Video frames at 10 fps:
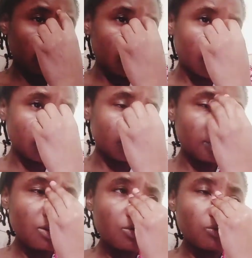yani,
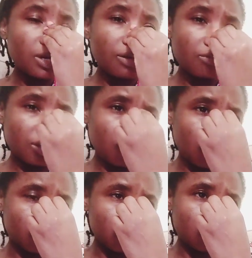uende
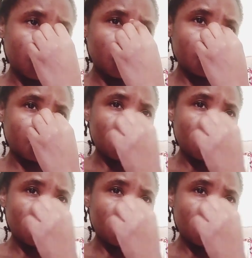ukiwa tu clean.